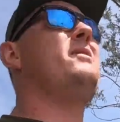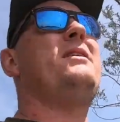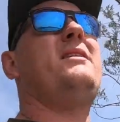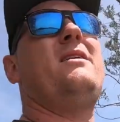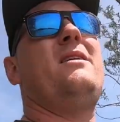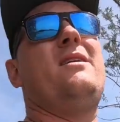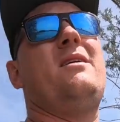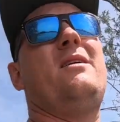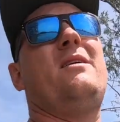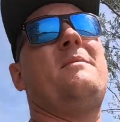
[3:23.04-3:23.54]
when
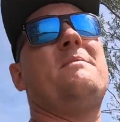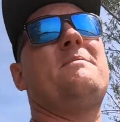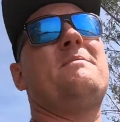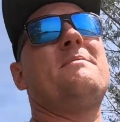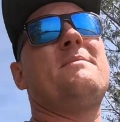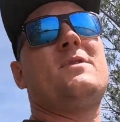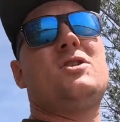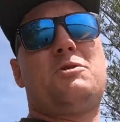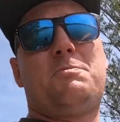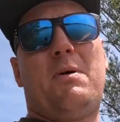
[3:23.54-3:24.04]

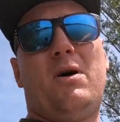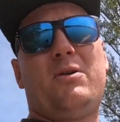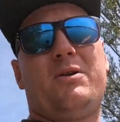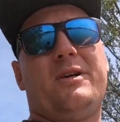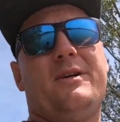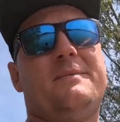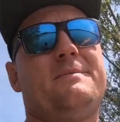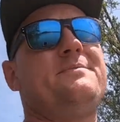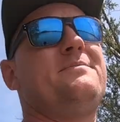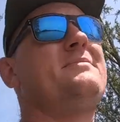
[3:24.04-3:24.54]

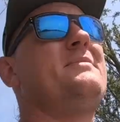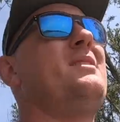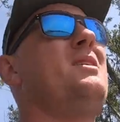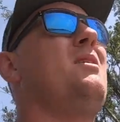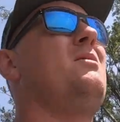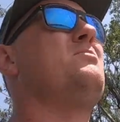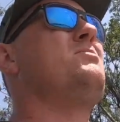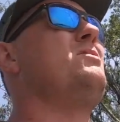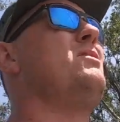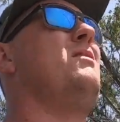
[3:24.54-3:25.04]
spodding.
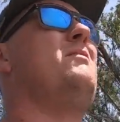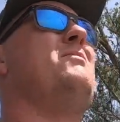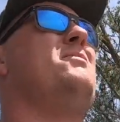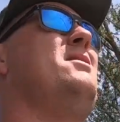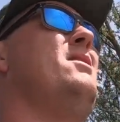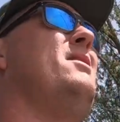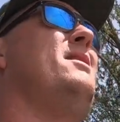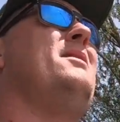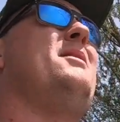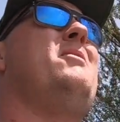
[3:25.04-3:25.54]

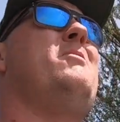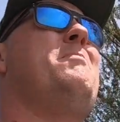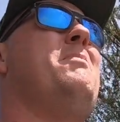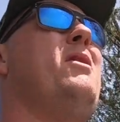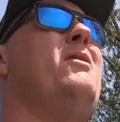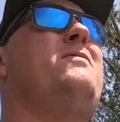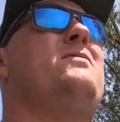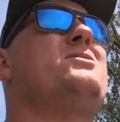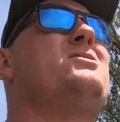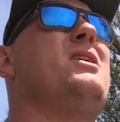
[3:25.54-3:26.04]
They're
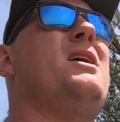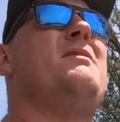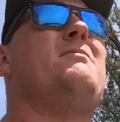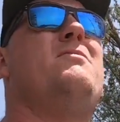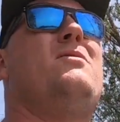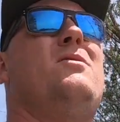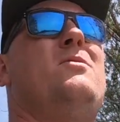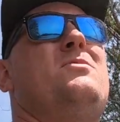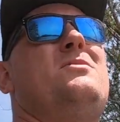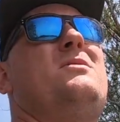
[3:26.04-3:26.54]
both the same
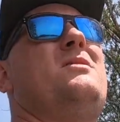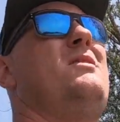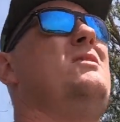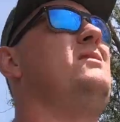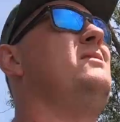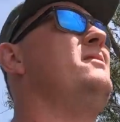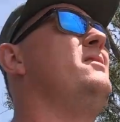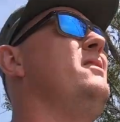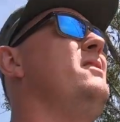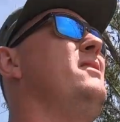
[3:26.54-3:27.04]
reels,
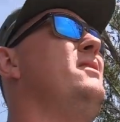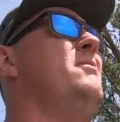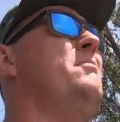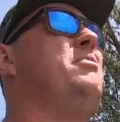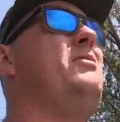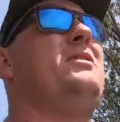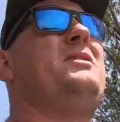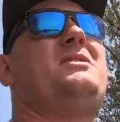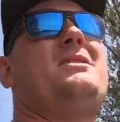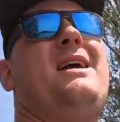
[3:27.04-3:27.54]
and they're
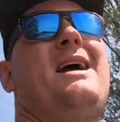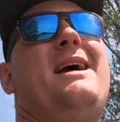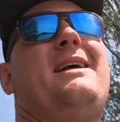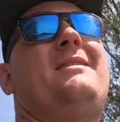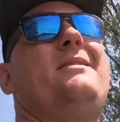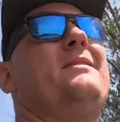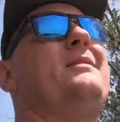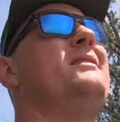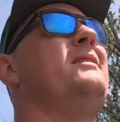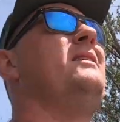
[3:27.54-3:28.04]
pretty
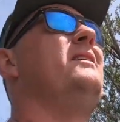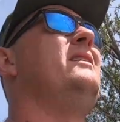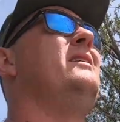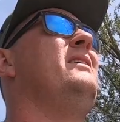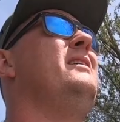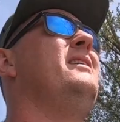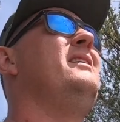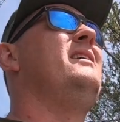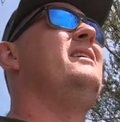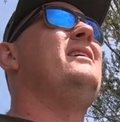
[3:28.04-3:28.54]
standard.
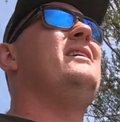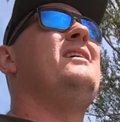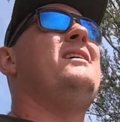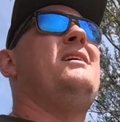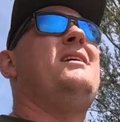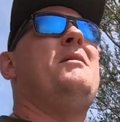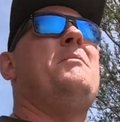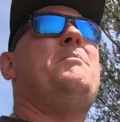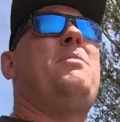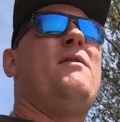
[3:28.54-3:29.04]

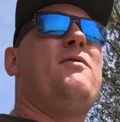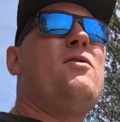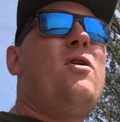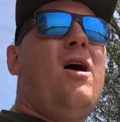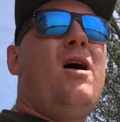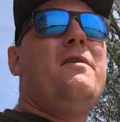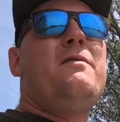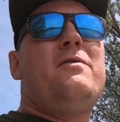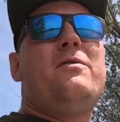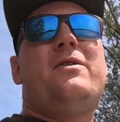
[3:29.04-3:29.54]
But I've
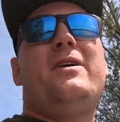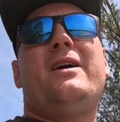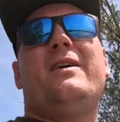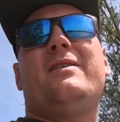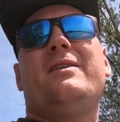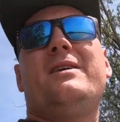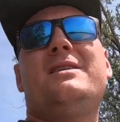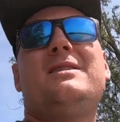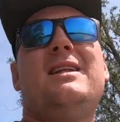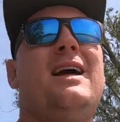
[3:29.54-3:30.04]
got over here,
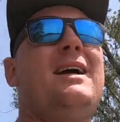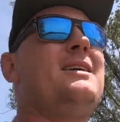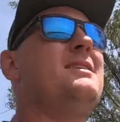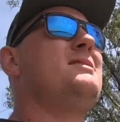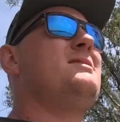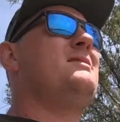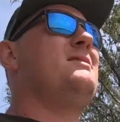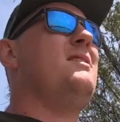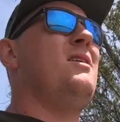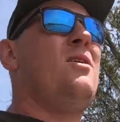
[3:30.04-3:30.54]
and this
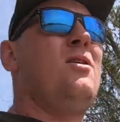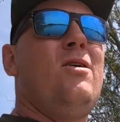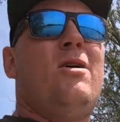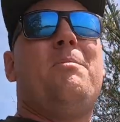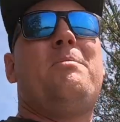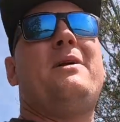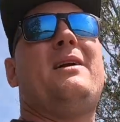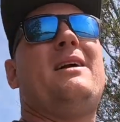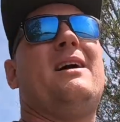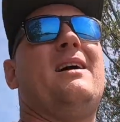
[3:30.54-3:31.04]
lake's a
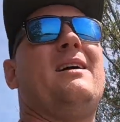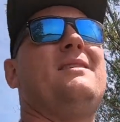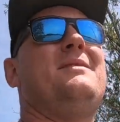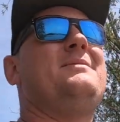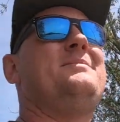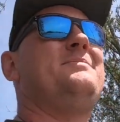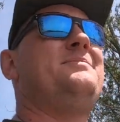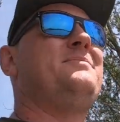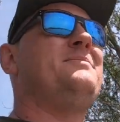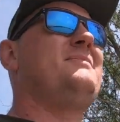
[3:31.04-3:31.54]
lot bigger,
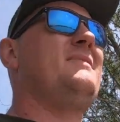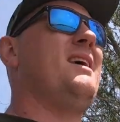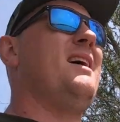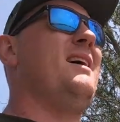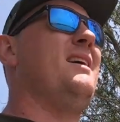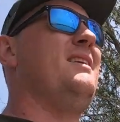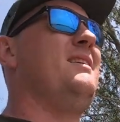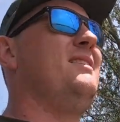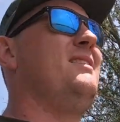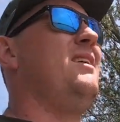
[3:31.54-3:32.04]

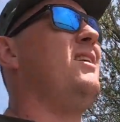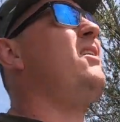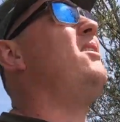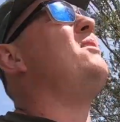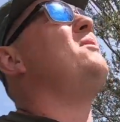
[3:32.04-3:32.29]
and